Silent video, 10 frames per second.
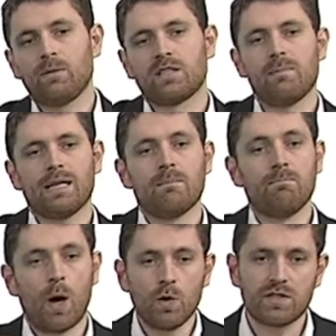make the
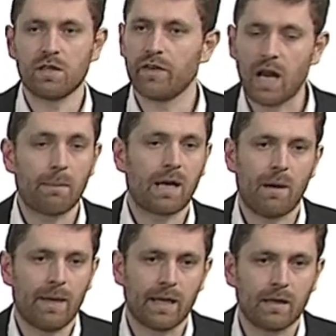most of an
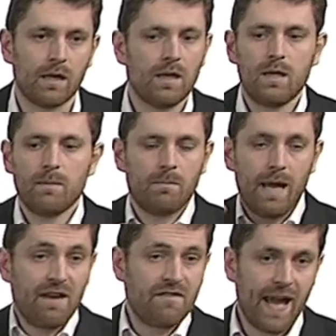upcoming
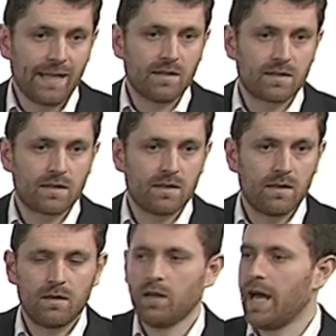event
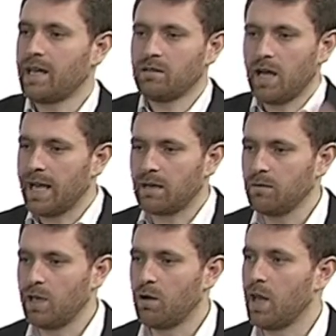like
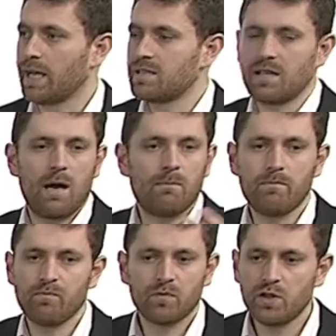some
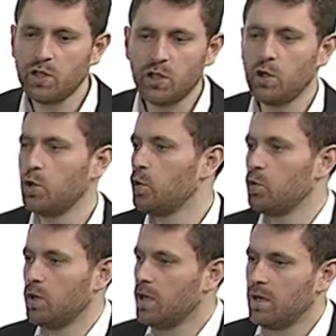new
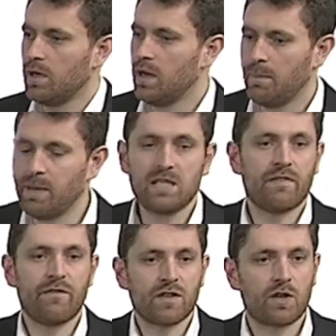piece of
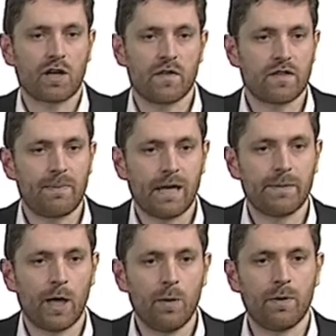infrastructure that's about to be
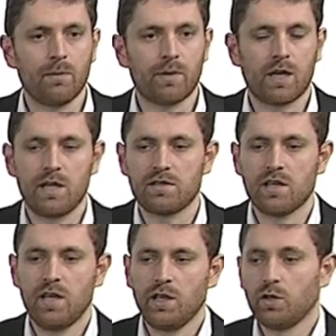opened, because
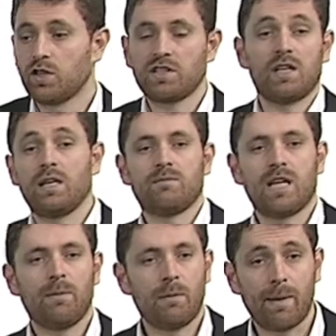you're just going to tell
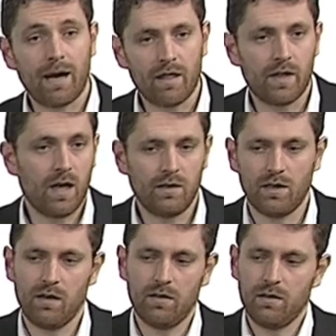people about it
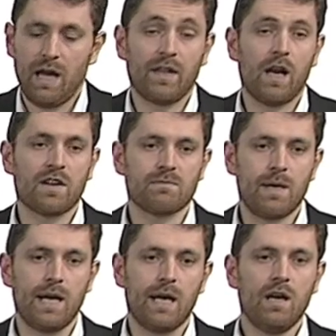at the last
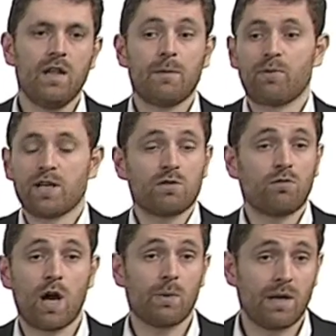minute. The press will
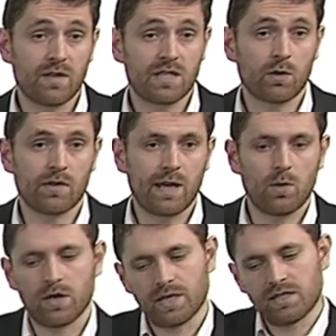write whatever story they
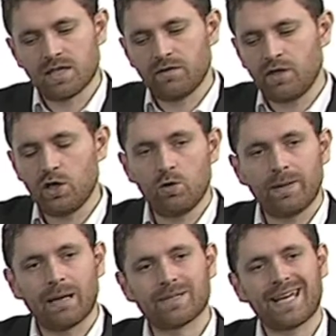want instead of you being
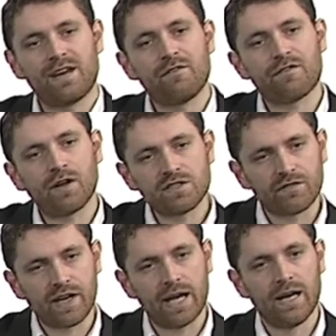able to get in front of
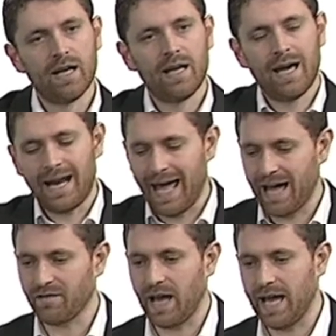it and
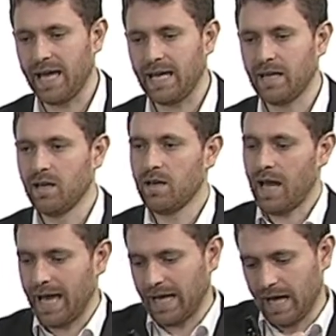have a
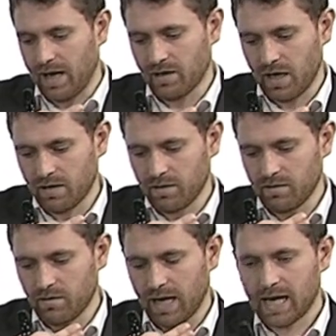
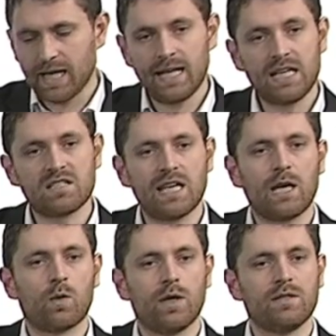clearly
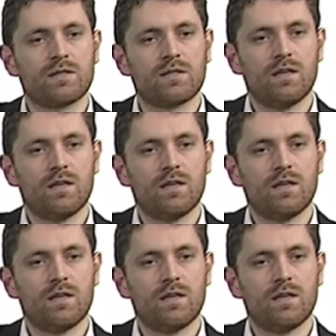sequenced